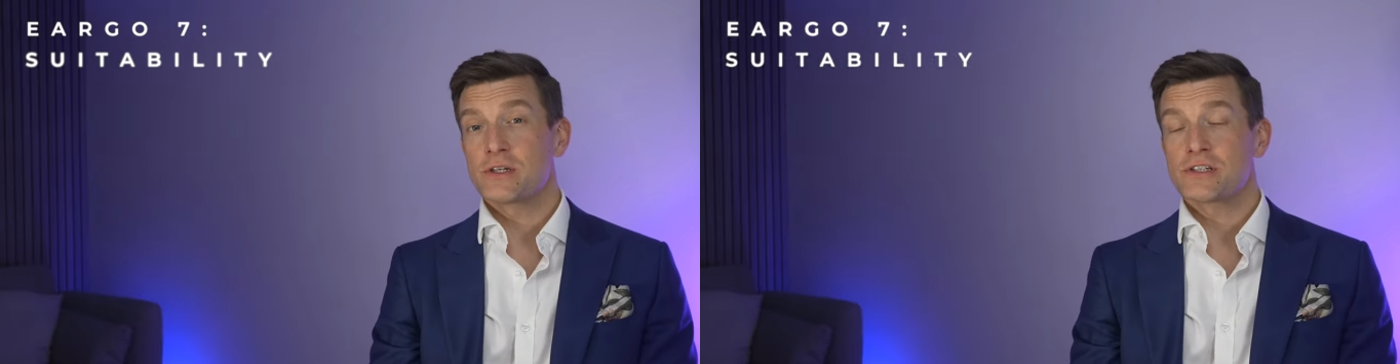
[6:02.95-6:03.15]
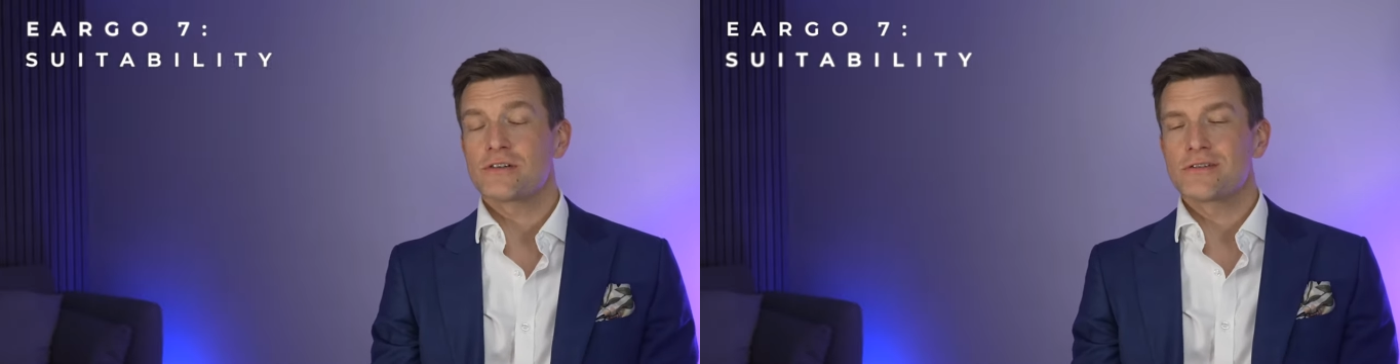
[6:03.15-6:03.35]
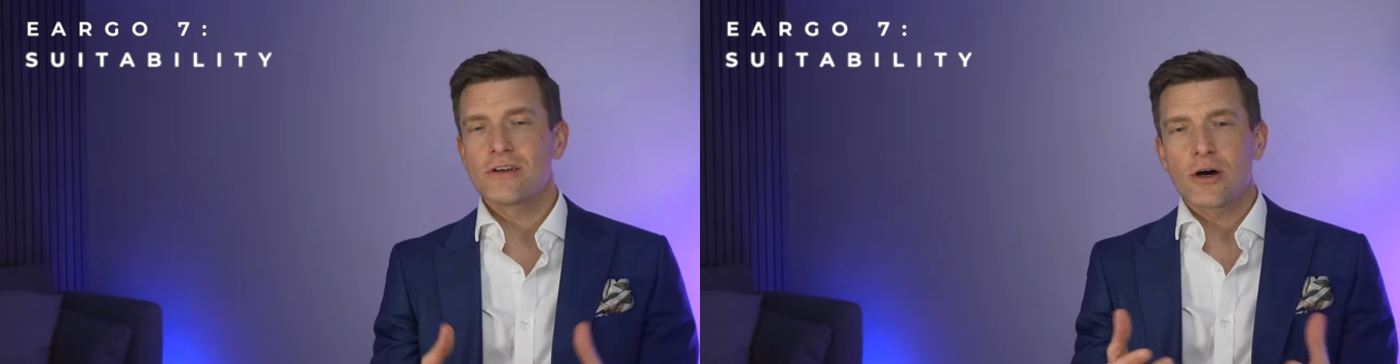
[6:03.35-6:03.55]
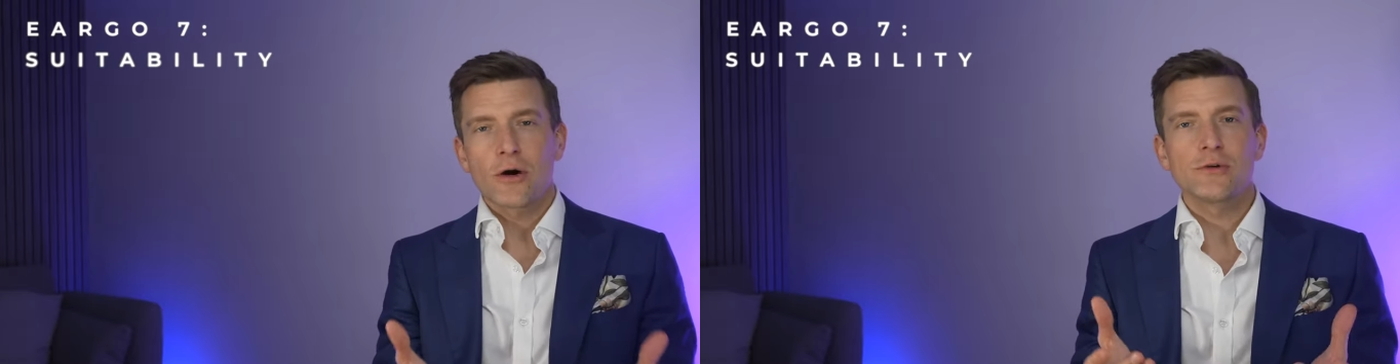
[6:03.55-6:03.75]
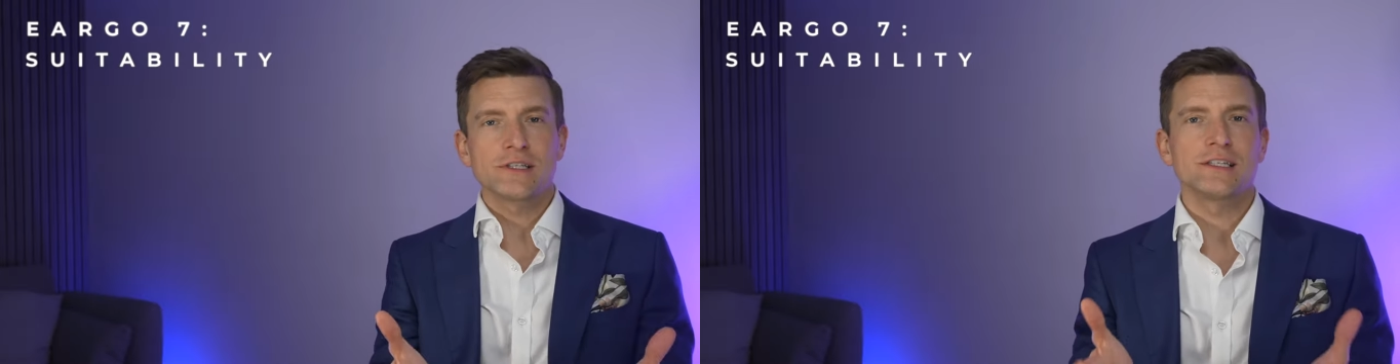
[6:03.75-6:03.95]
which
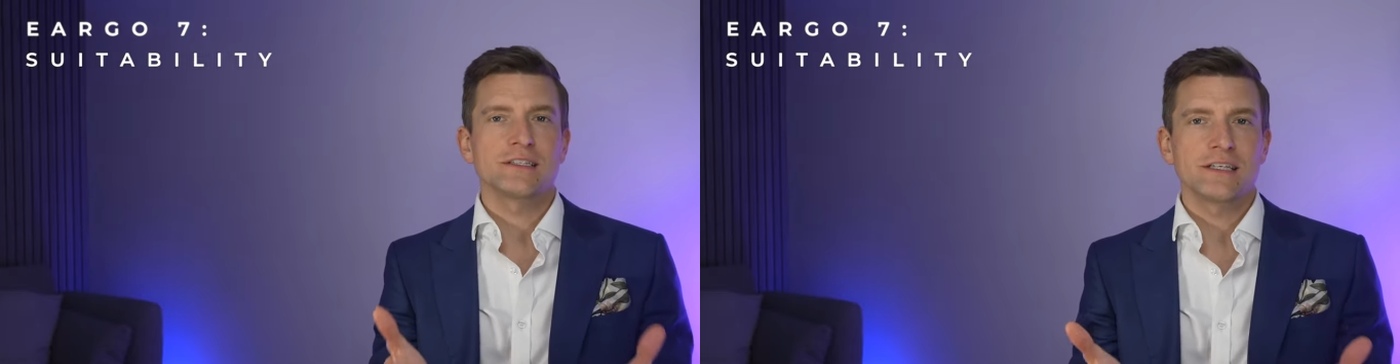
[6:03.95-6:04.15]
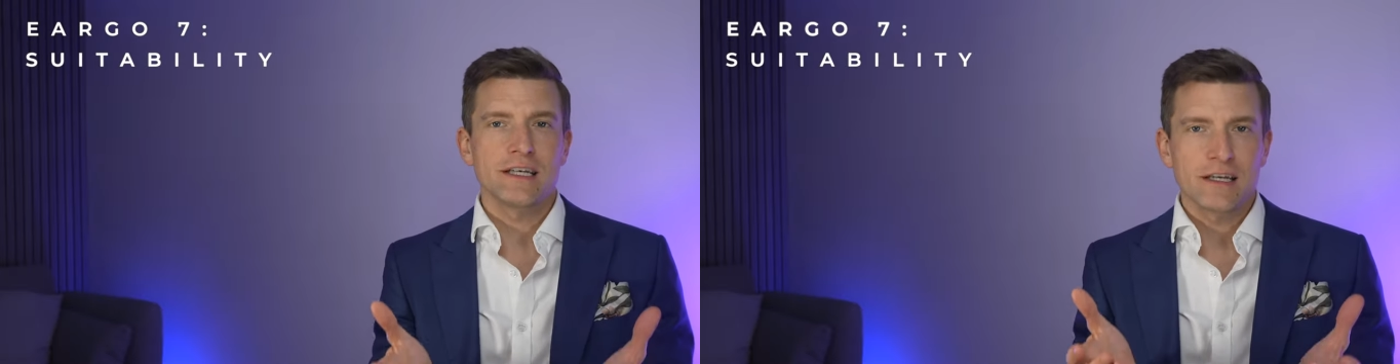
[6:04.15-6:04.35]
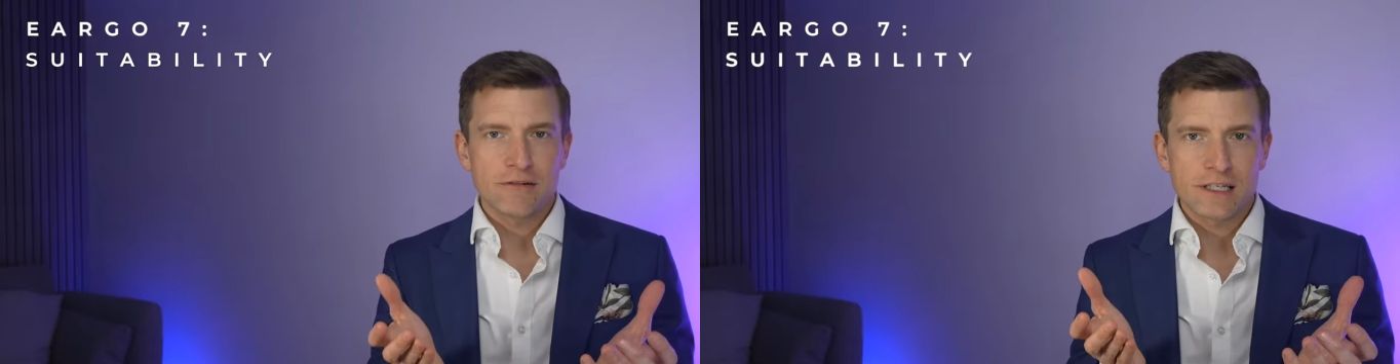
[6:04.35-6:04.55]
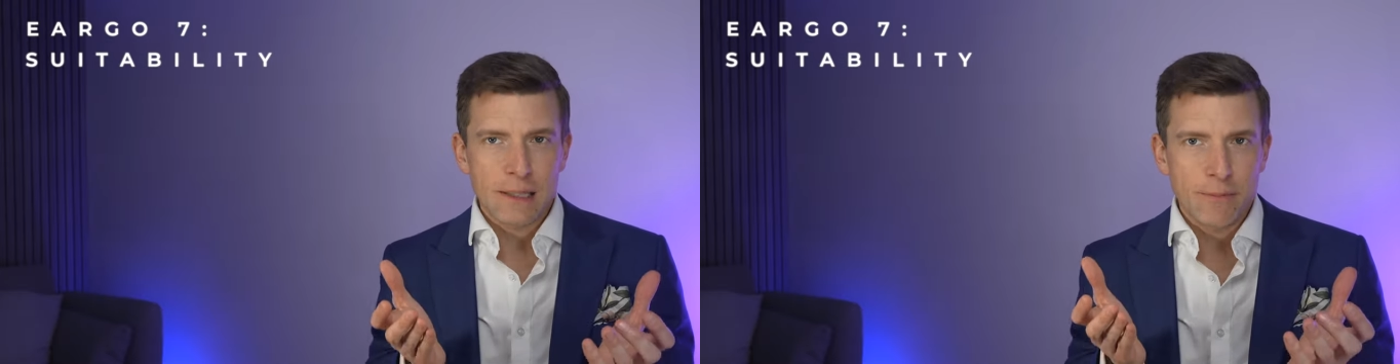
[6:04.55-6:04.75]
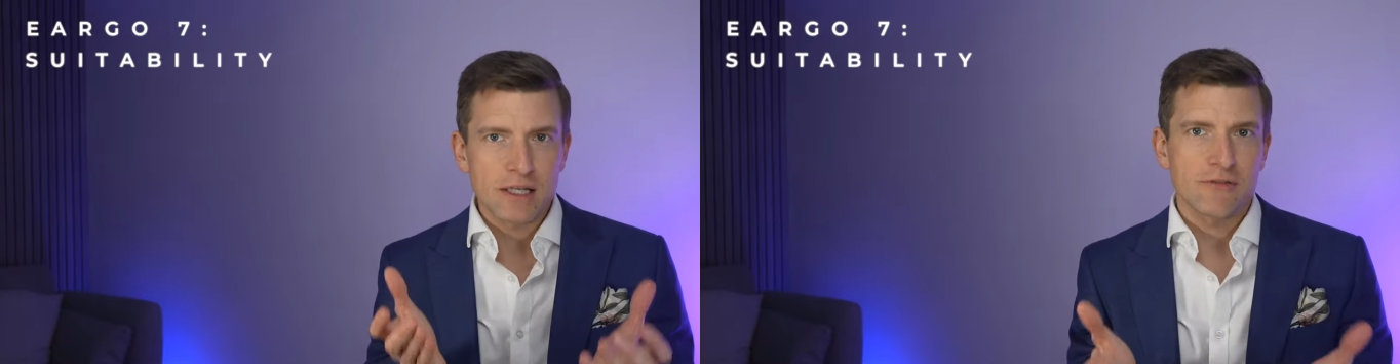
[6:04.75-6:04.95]
no OTC hearing
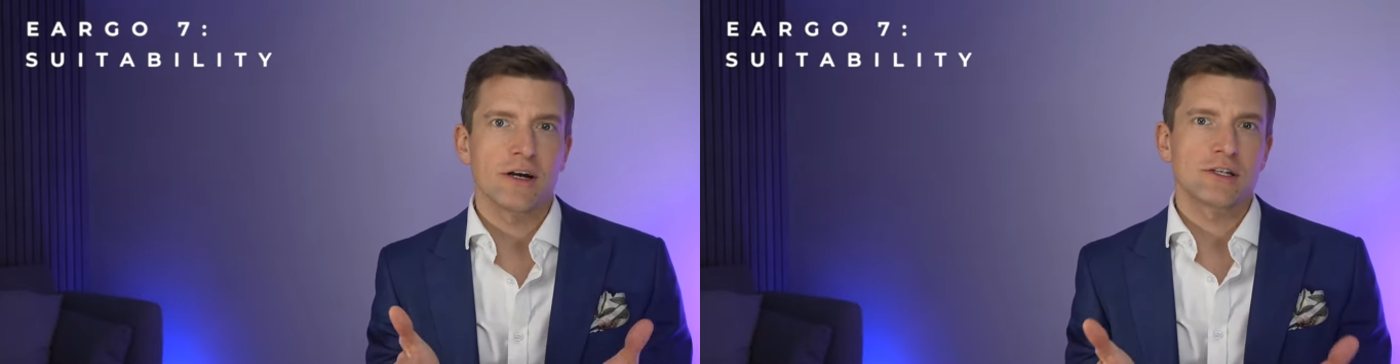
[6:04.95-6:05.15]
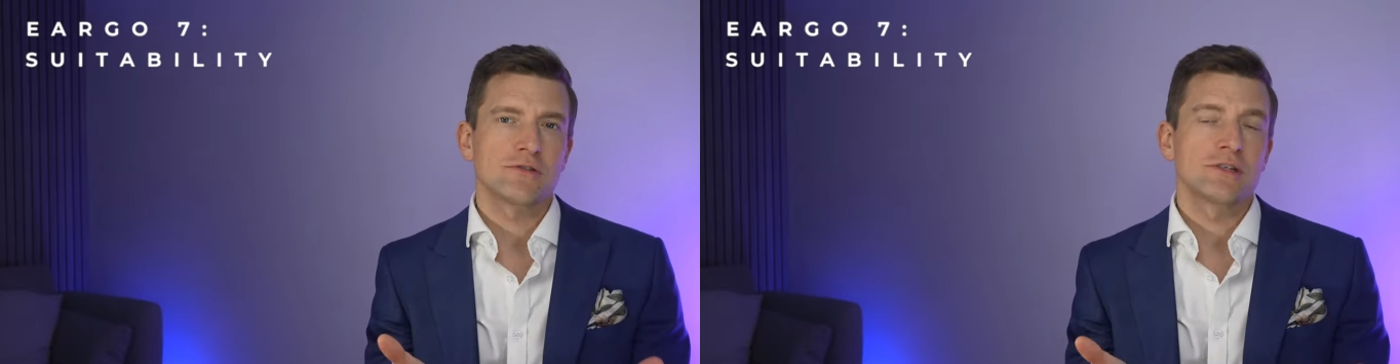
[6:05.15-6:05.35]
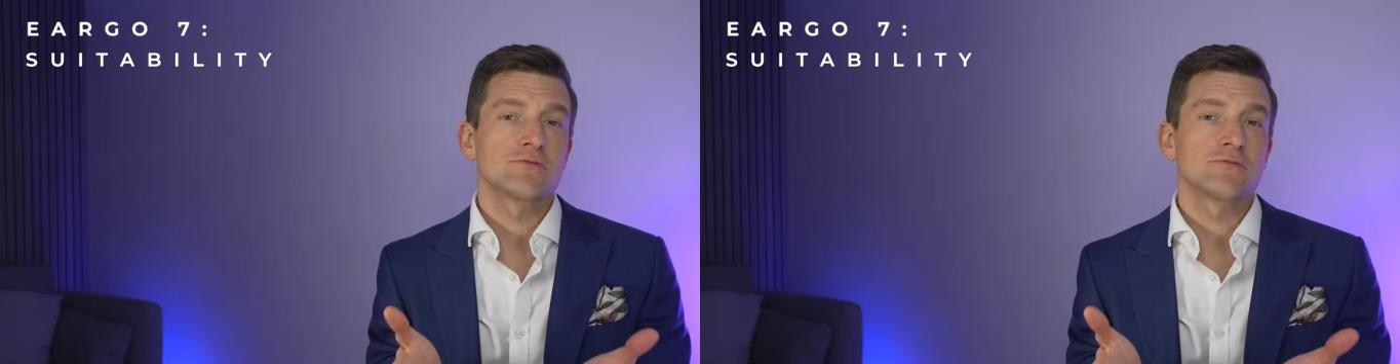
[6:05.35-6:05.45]
aid manufacturer